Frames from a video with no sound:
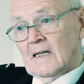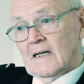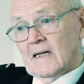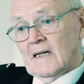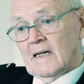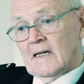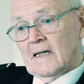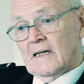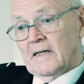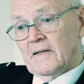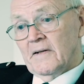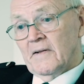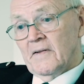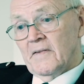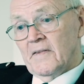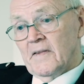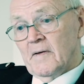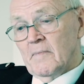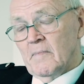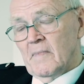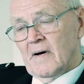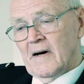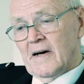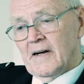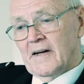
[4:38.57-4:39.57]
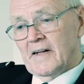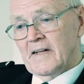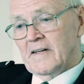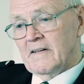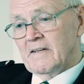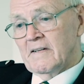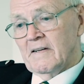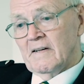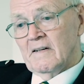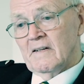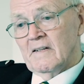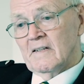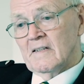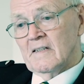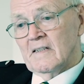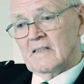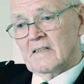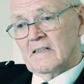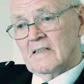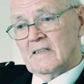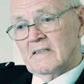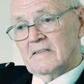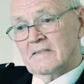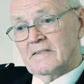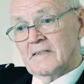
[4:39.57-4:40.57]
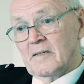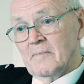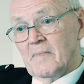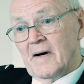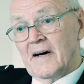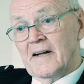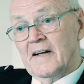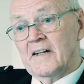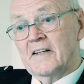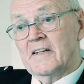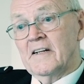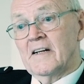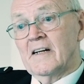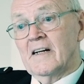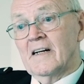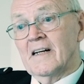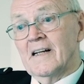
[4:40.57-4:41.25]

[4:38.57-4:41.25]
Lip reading: and they married in